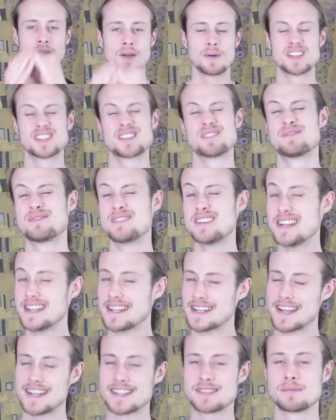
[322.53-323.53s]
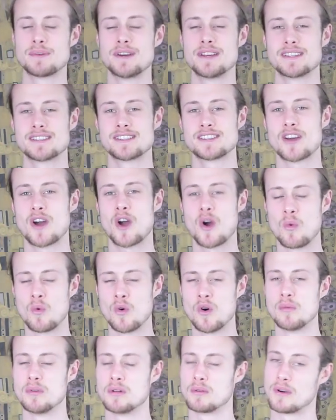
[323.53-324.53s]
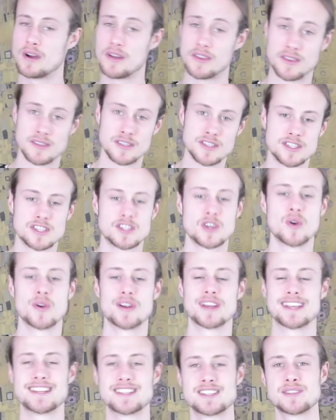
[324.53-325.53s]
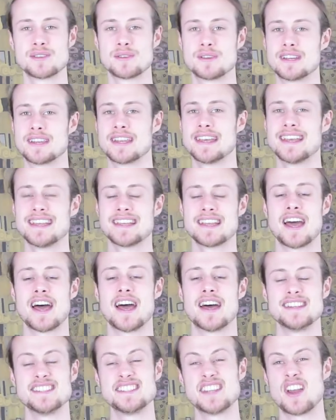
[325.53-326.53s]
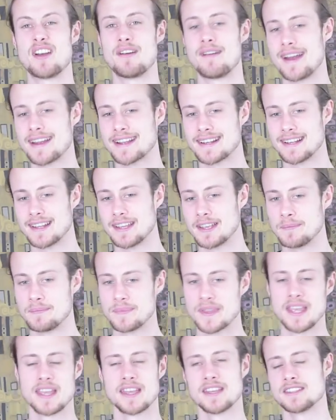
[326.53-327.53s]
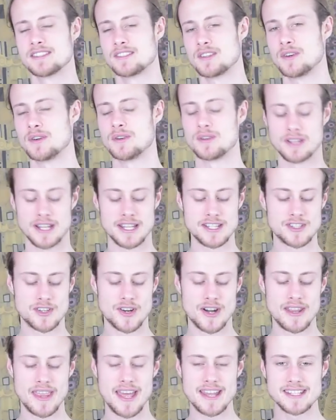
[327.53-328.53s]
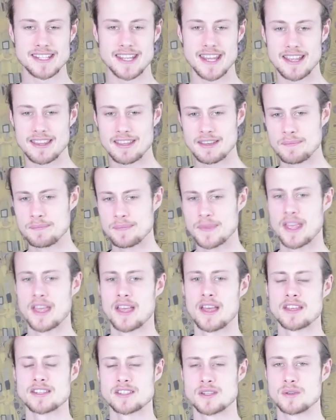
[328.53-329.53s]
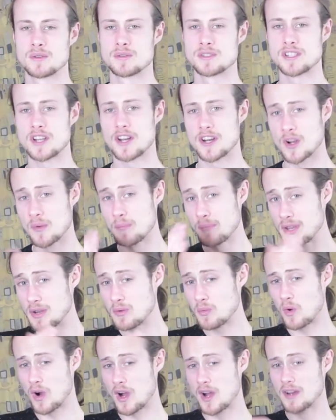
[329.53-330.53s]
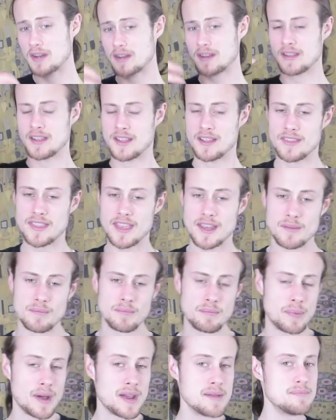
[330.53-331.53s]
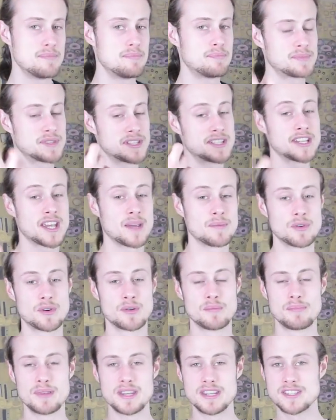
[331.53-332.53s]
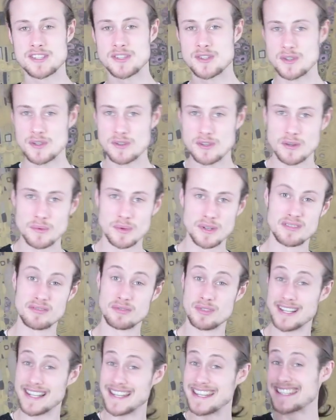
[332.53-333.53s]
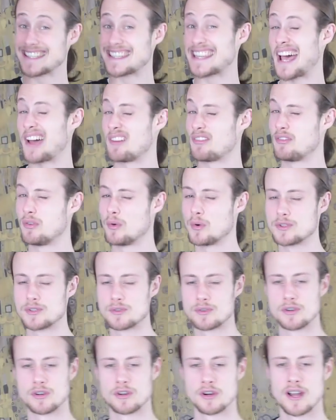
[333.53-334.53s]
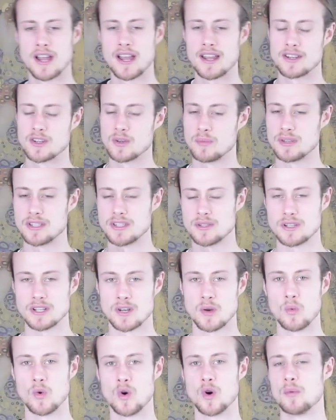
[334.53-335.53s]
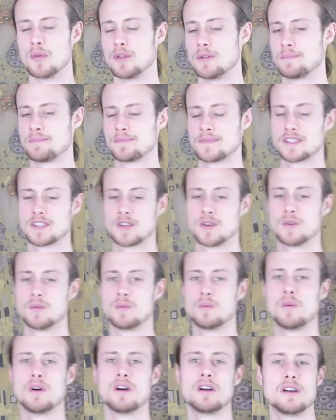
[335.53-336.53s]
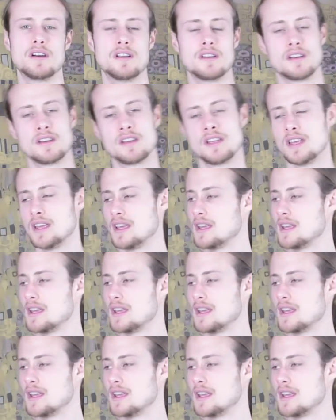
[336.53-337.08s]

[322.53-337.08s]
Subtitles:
which is a really nice way to start a warble rather than just going into it directly. So let's try that together. So starting on beat one, then by time you're on beat two, you will have released that four draw and you'll be doing a warble. So one,